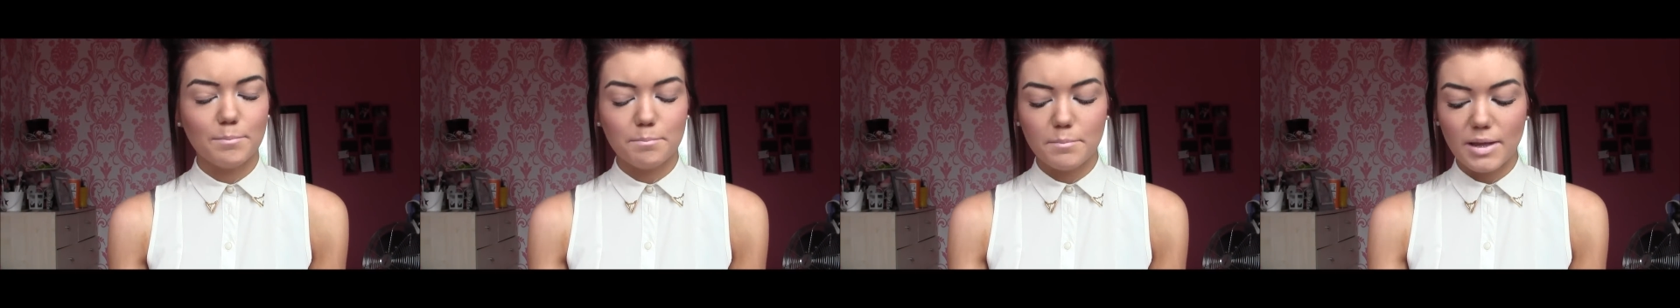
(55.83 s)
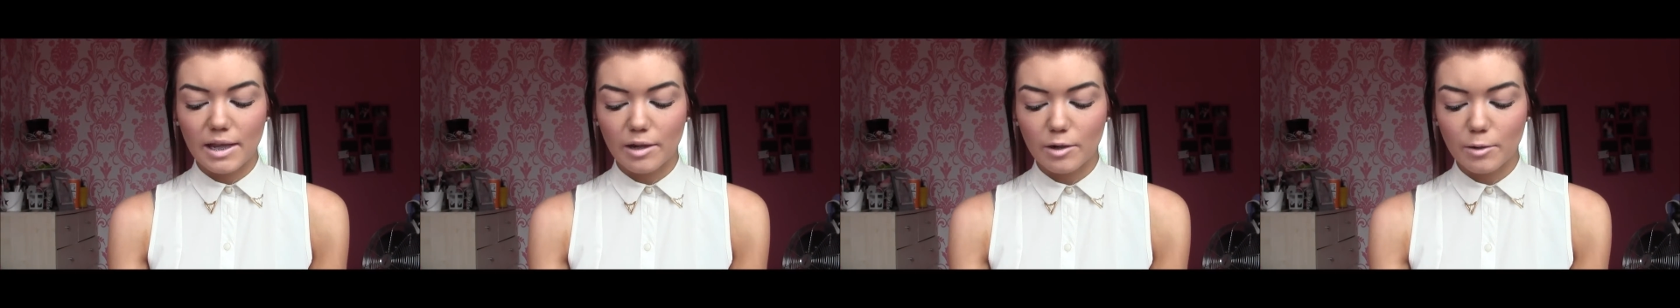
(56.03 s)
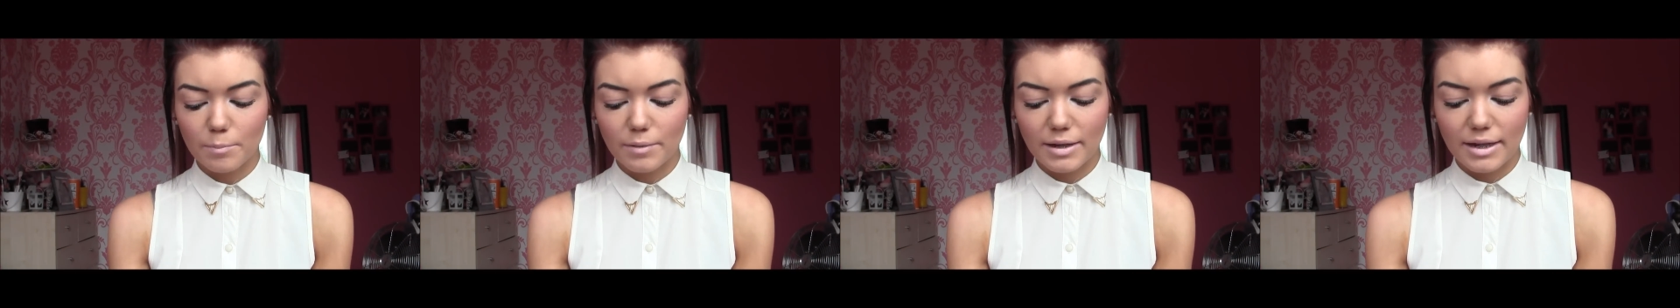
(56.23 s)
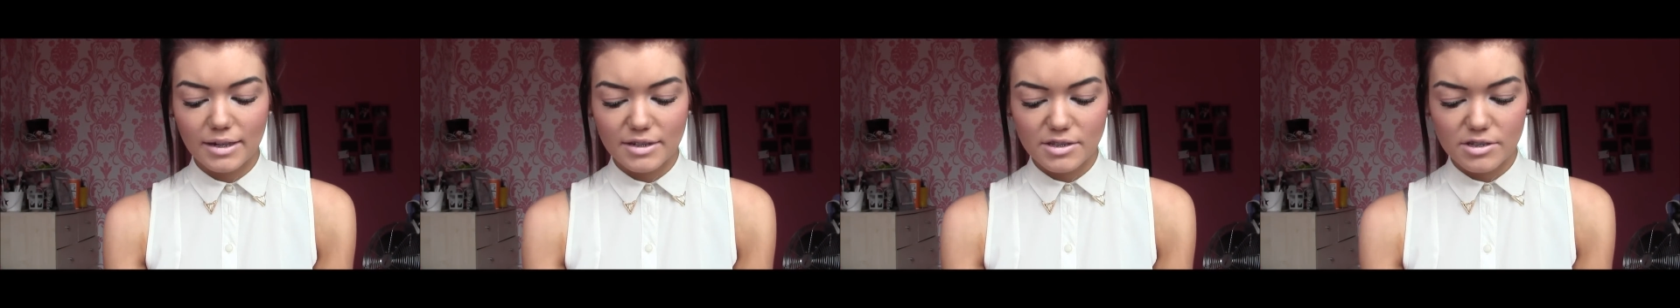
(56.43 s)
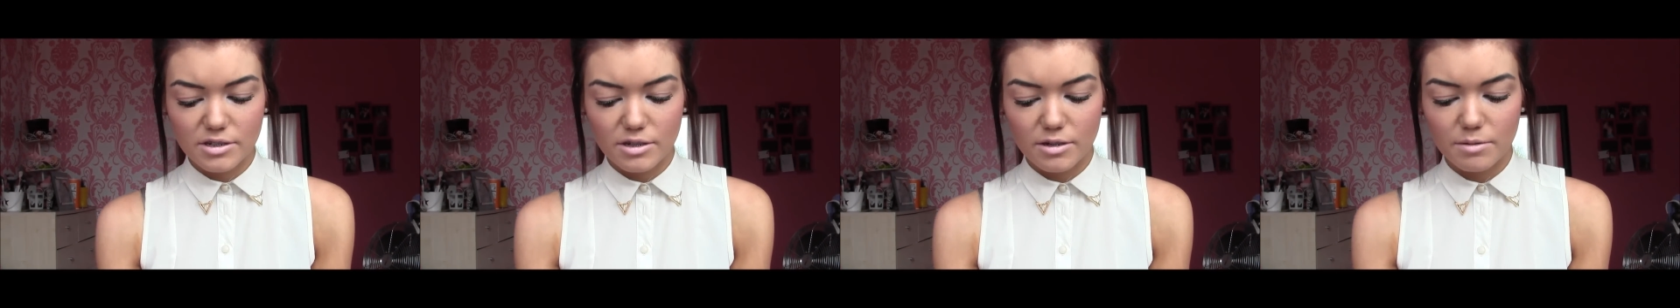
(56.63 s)
makeup
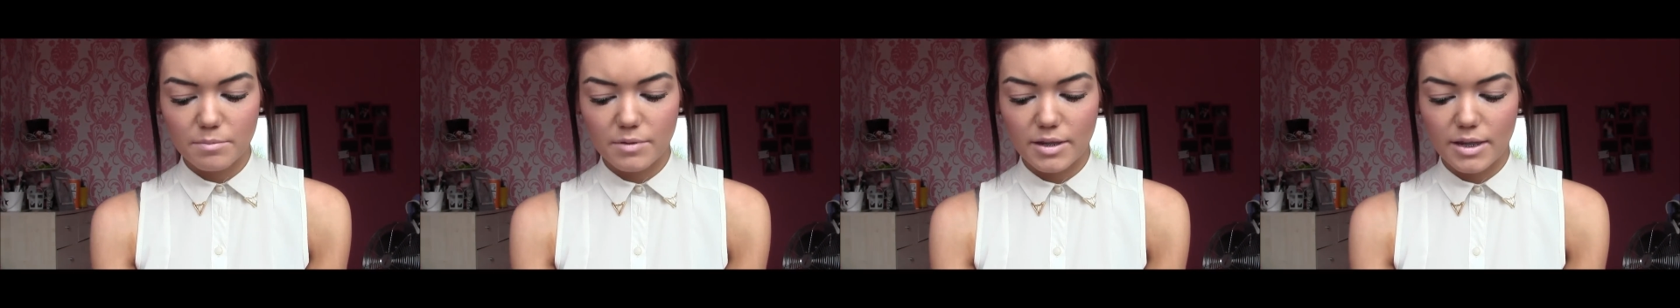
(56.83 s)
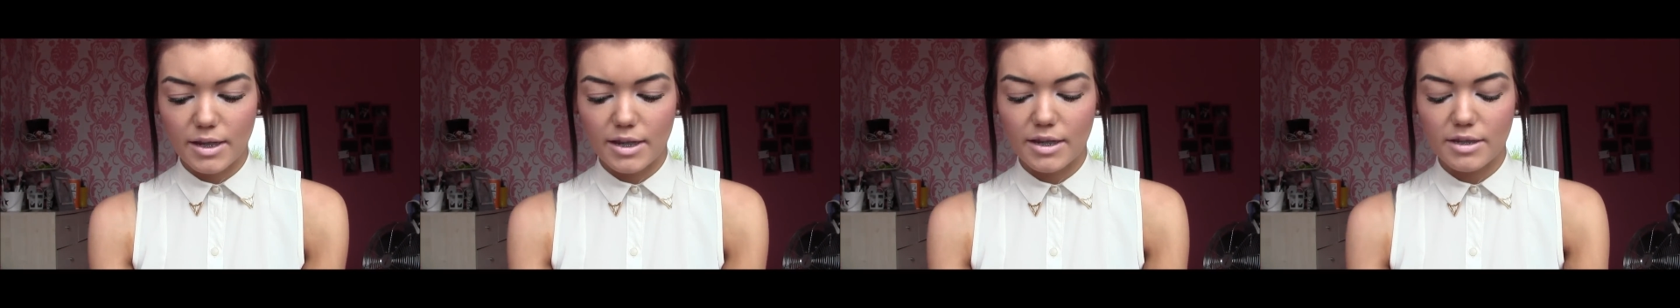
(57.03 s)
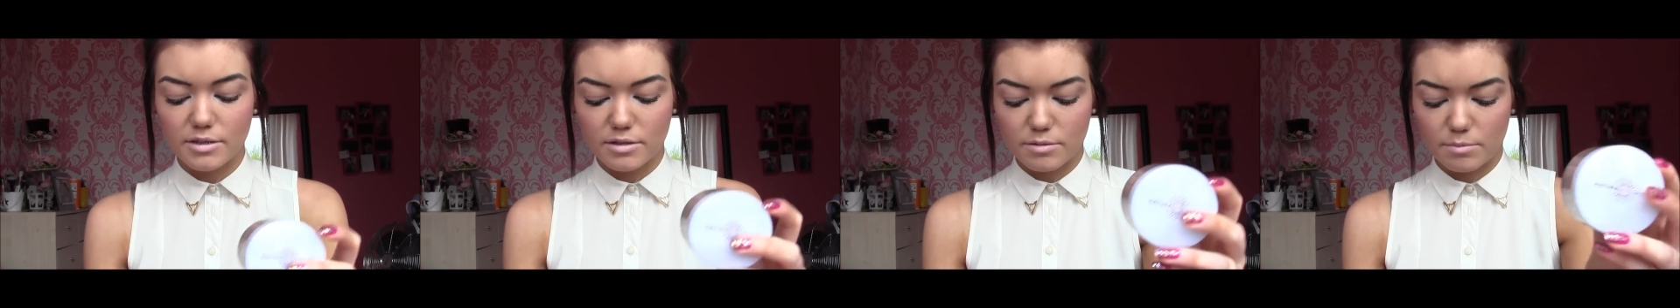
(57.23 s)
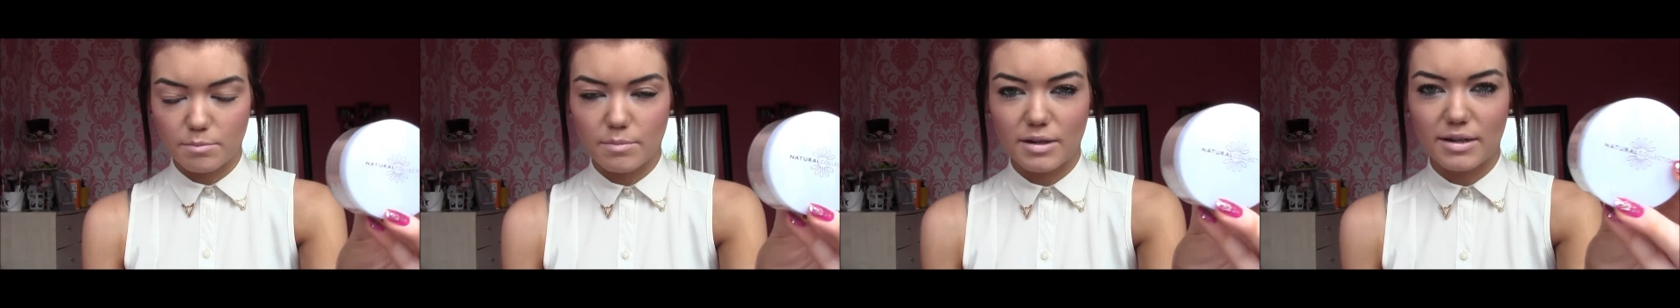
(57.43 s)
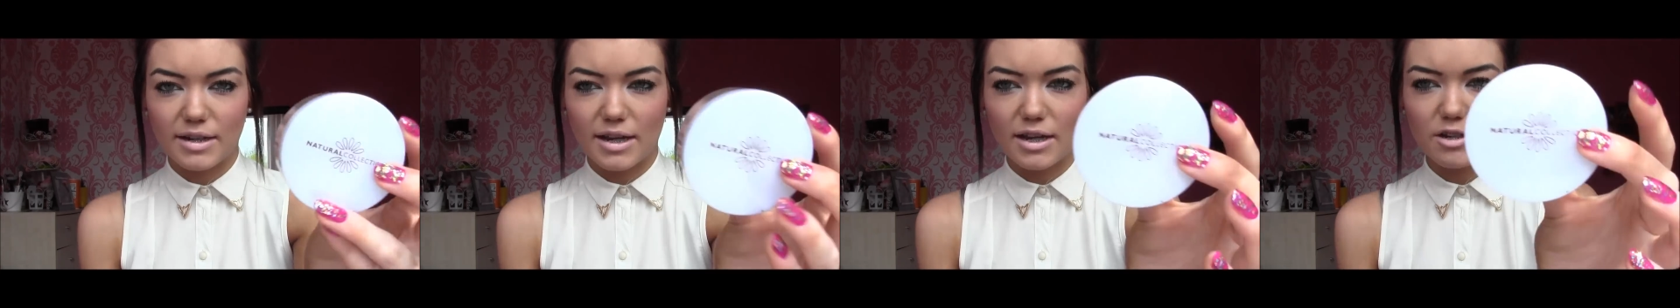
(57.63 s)
item is
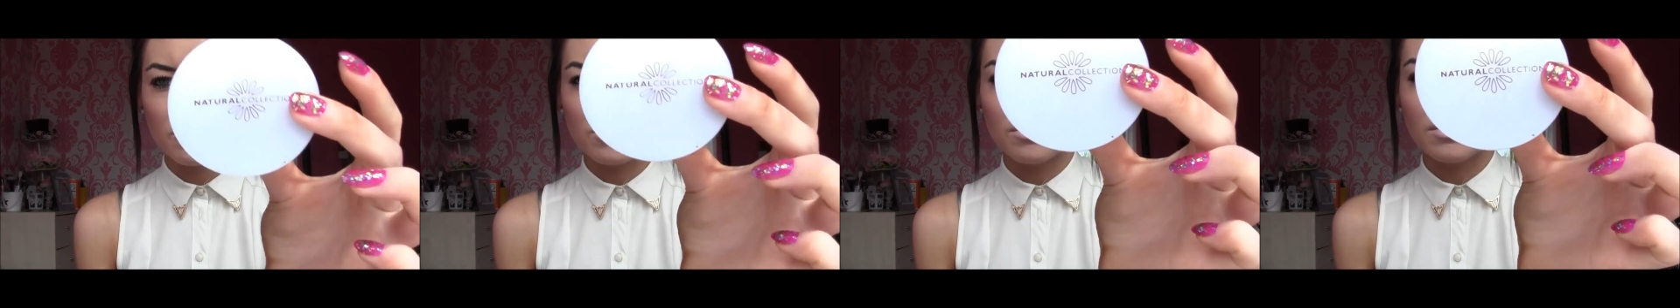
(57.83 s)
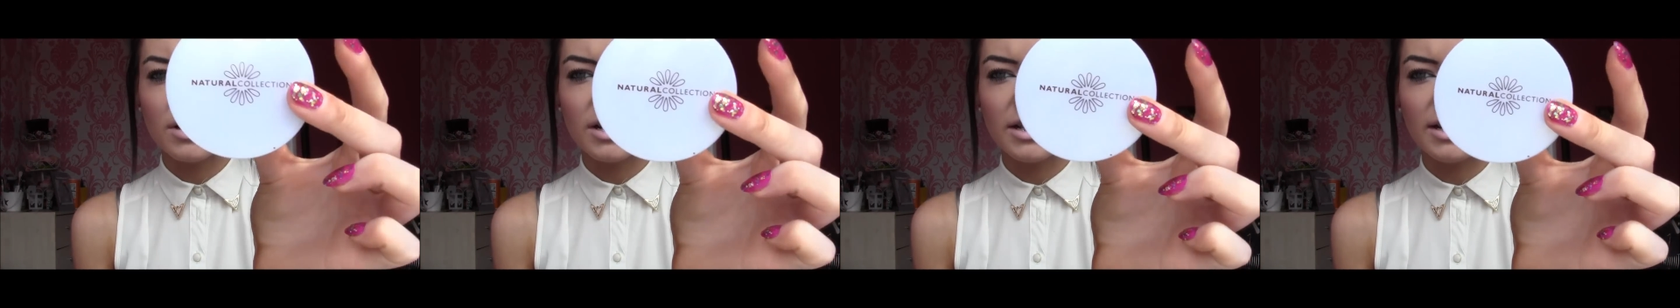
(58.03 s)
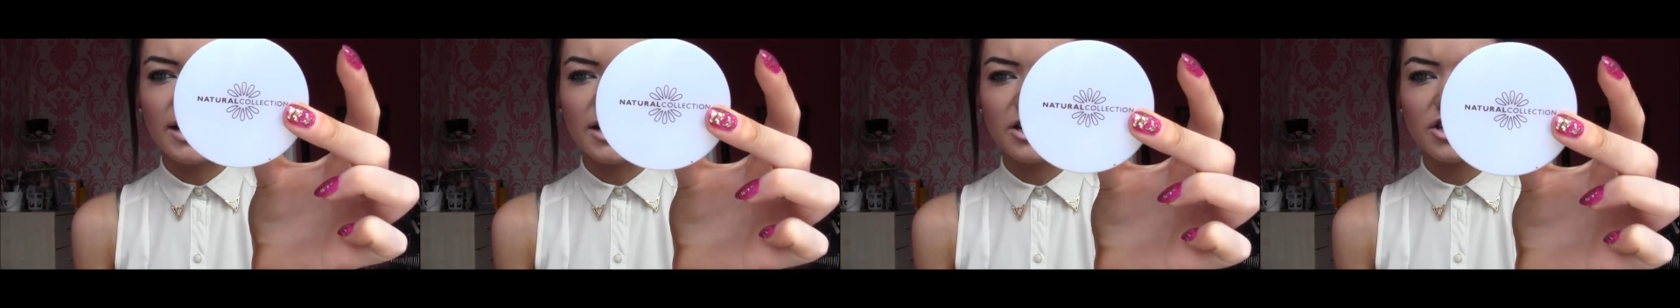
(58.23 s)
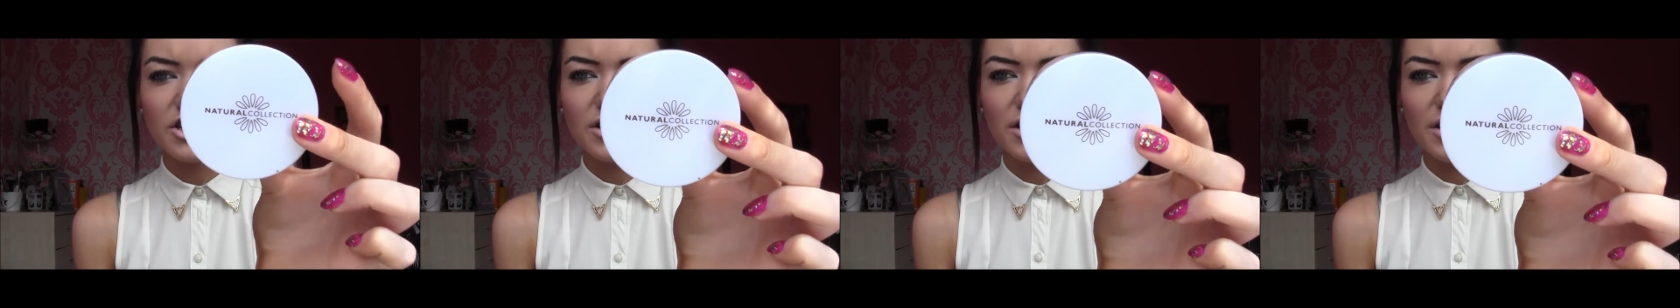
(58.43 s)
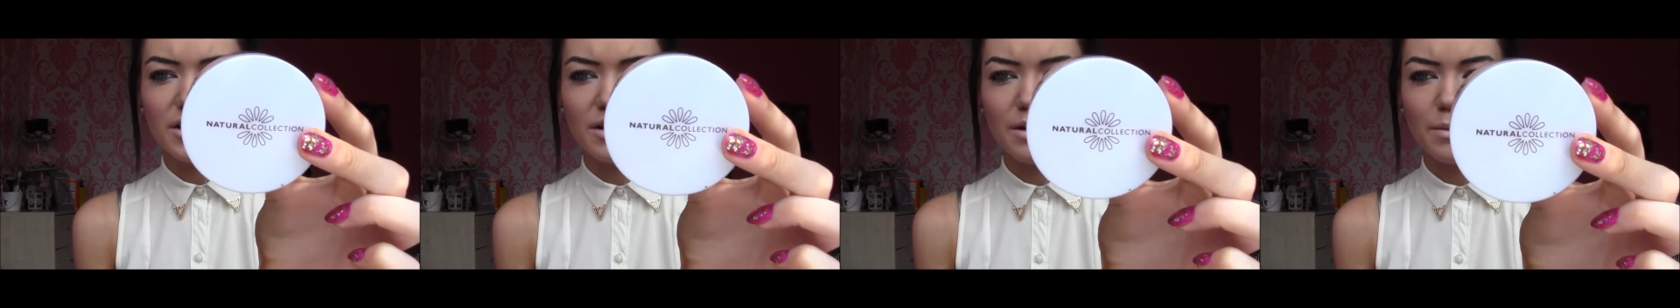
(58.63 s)
my Natural
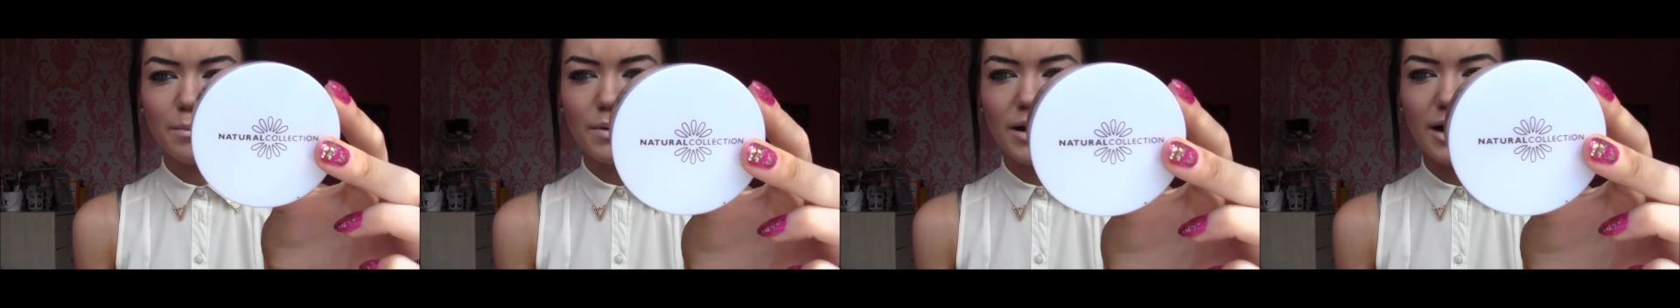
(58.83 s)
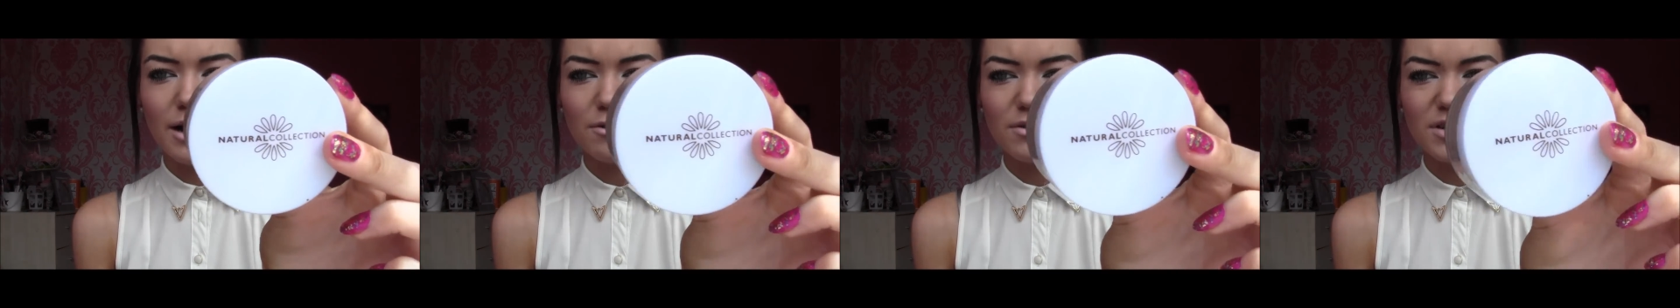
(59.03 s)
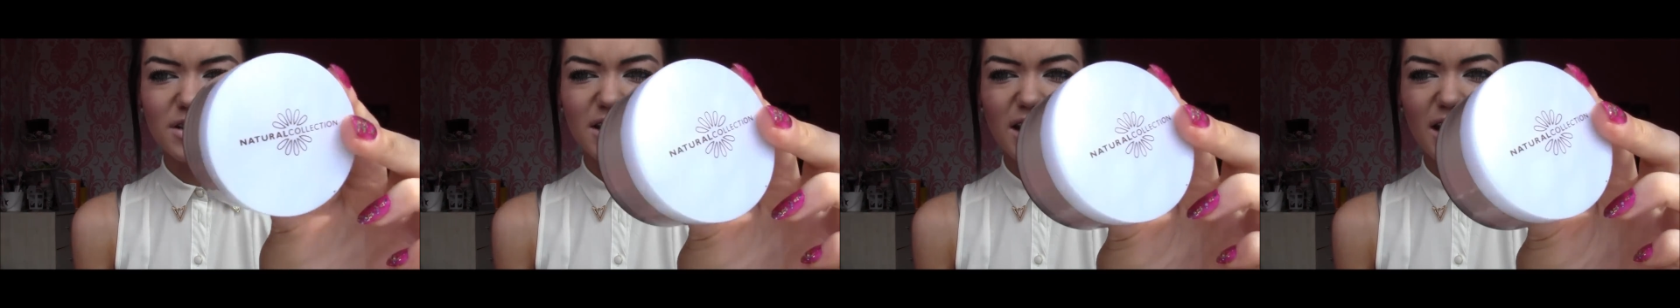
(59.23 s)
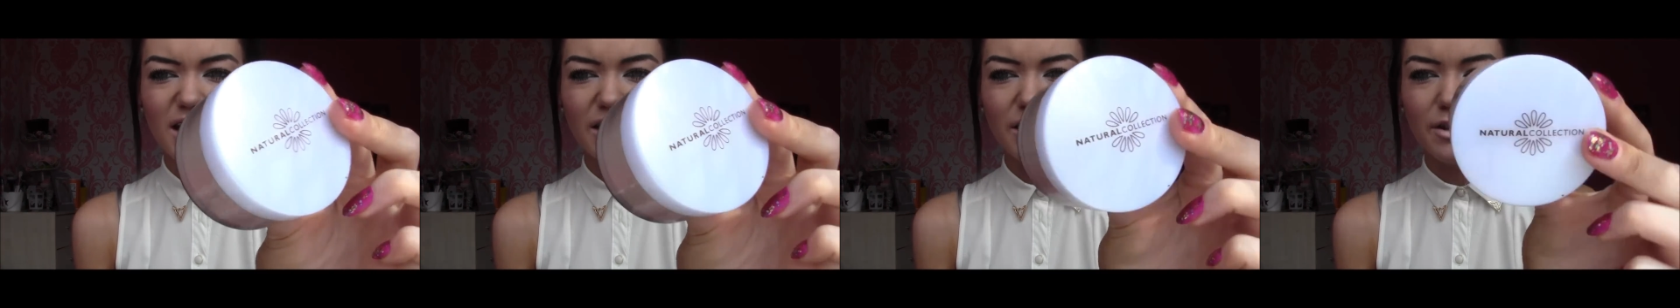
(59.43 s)
Collection powder that I